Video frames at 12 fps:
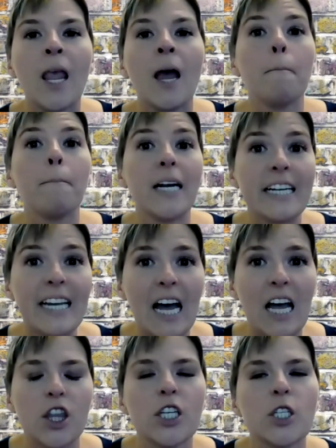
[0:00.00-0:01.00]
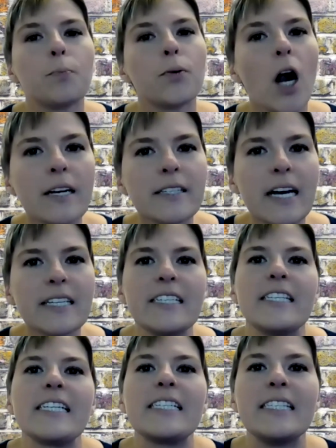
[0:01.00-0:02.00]
But again, this process is
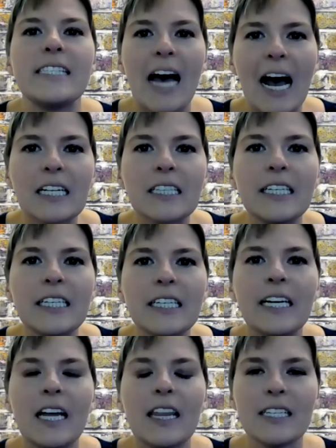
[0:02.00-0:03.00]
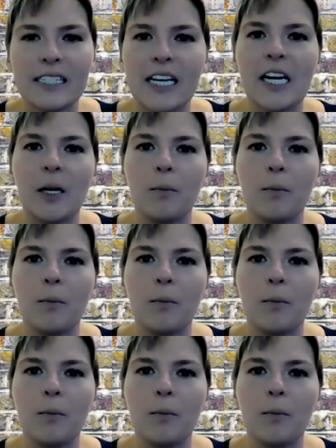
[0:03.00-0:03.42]
exactly the same,